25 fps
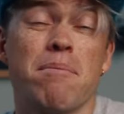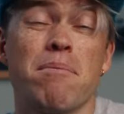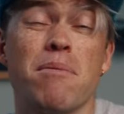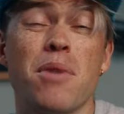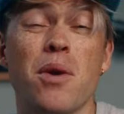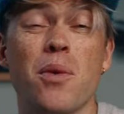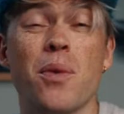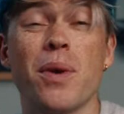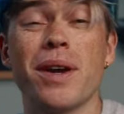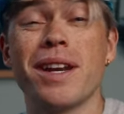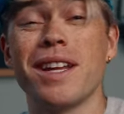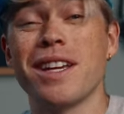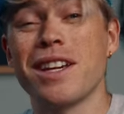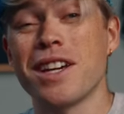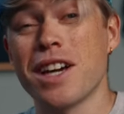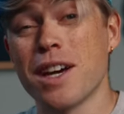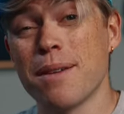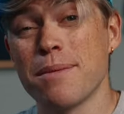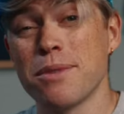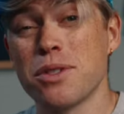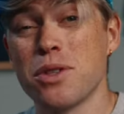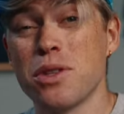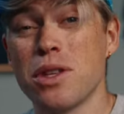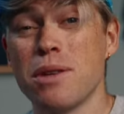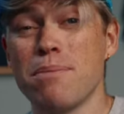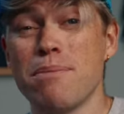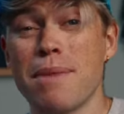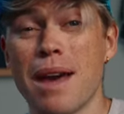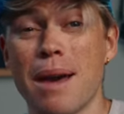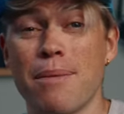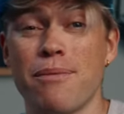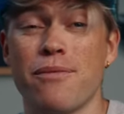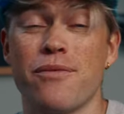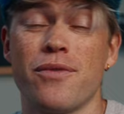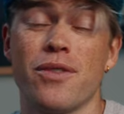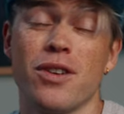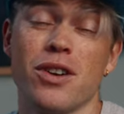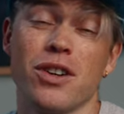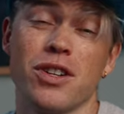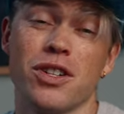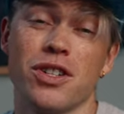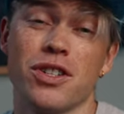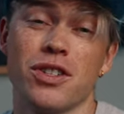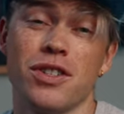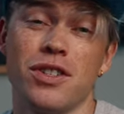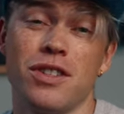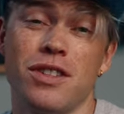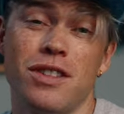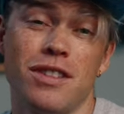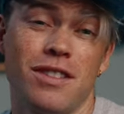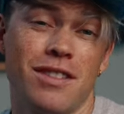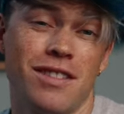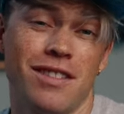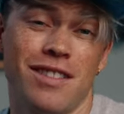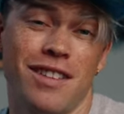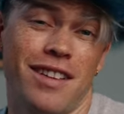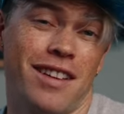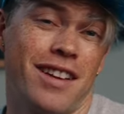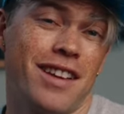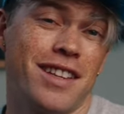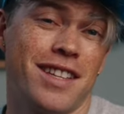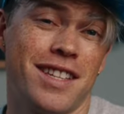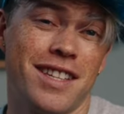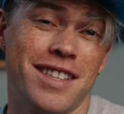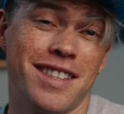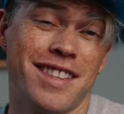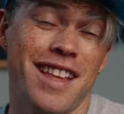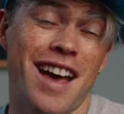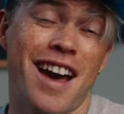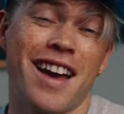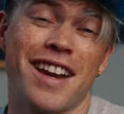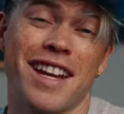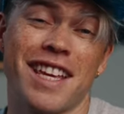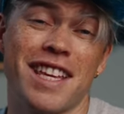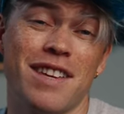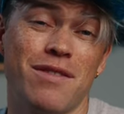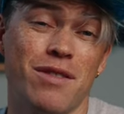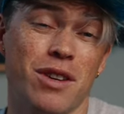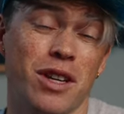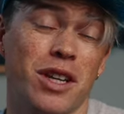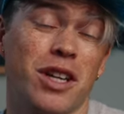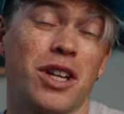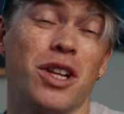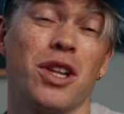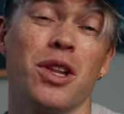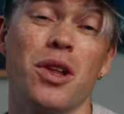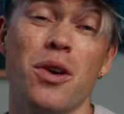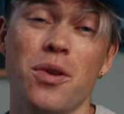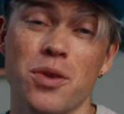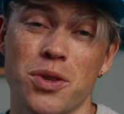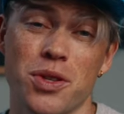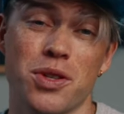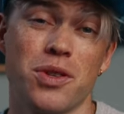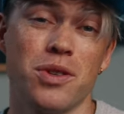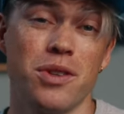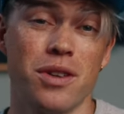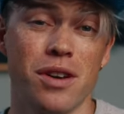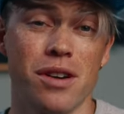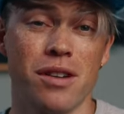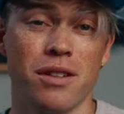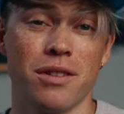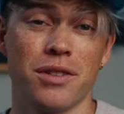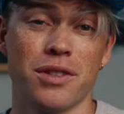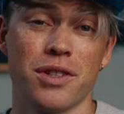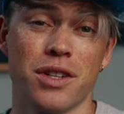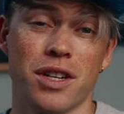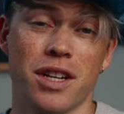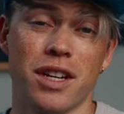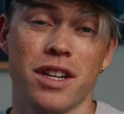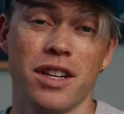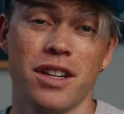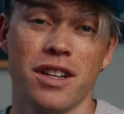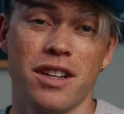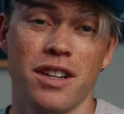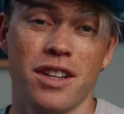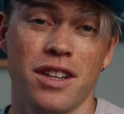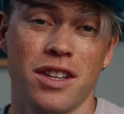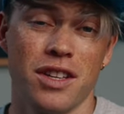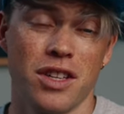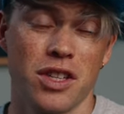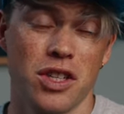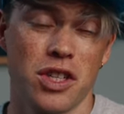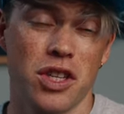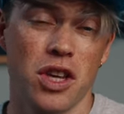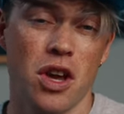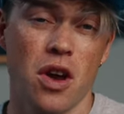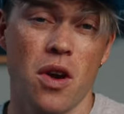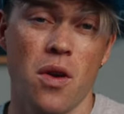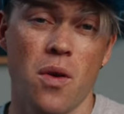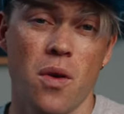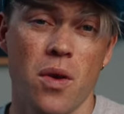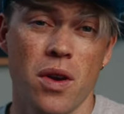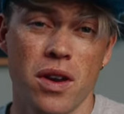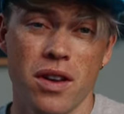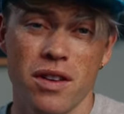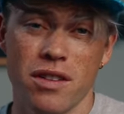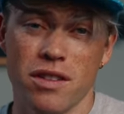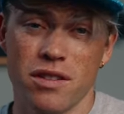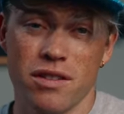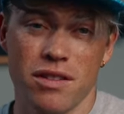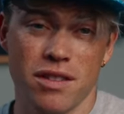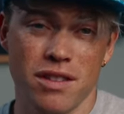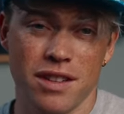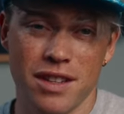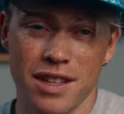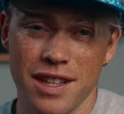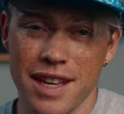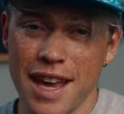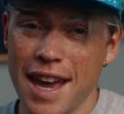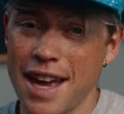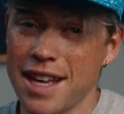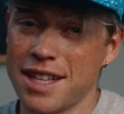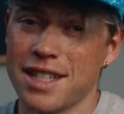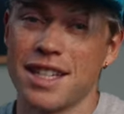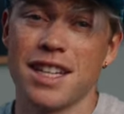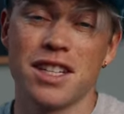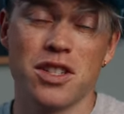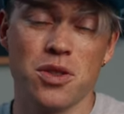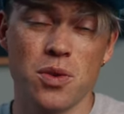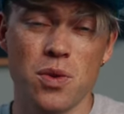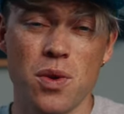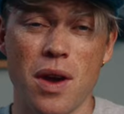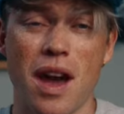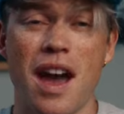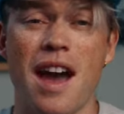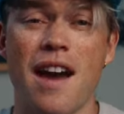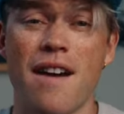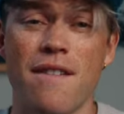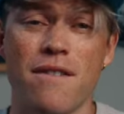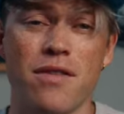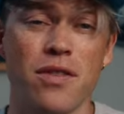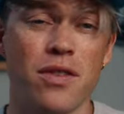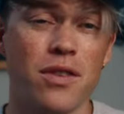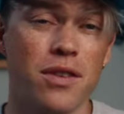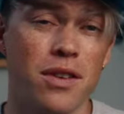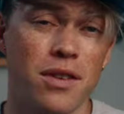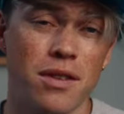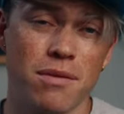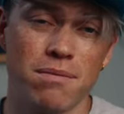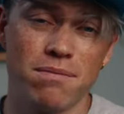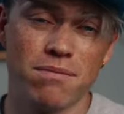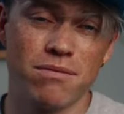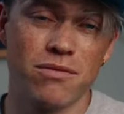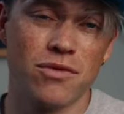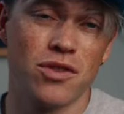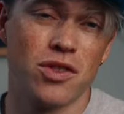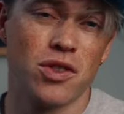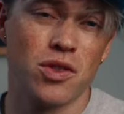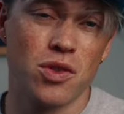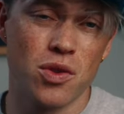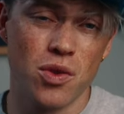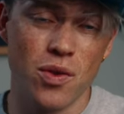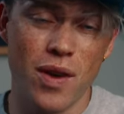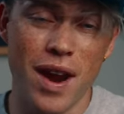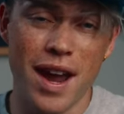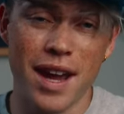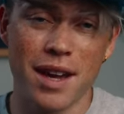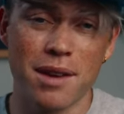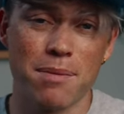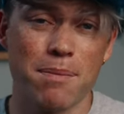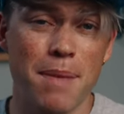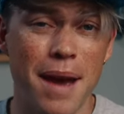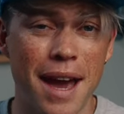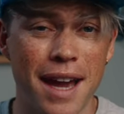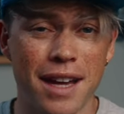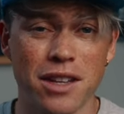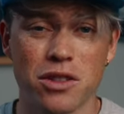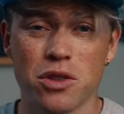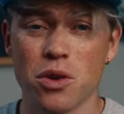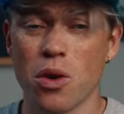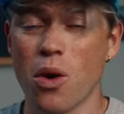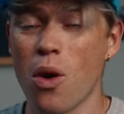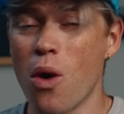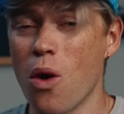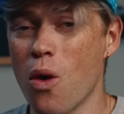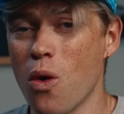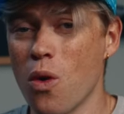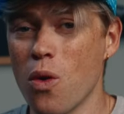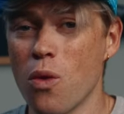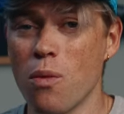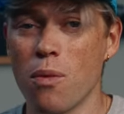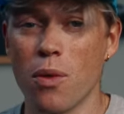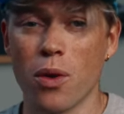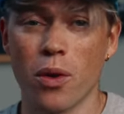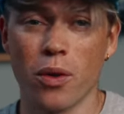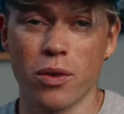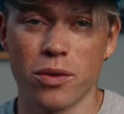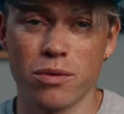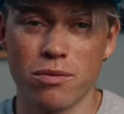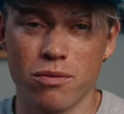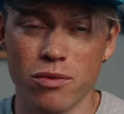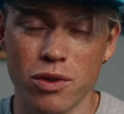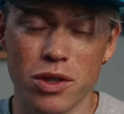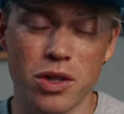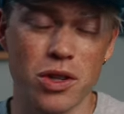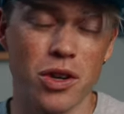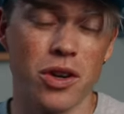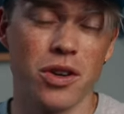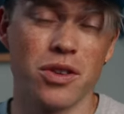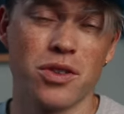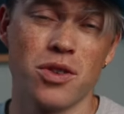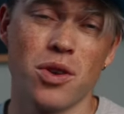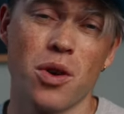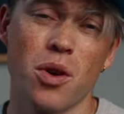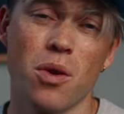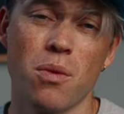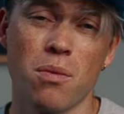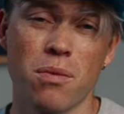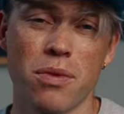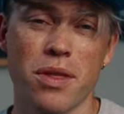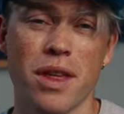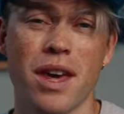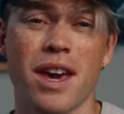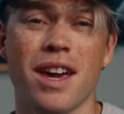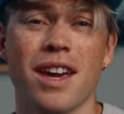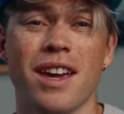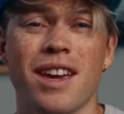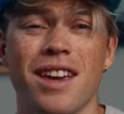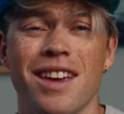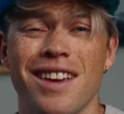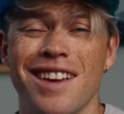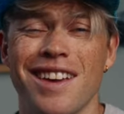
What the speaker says: But when it comes to the map function, it's not even close to the Ultra. So, yes, I do have the track back to home or return to home thing.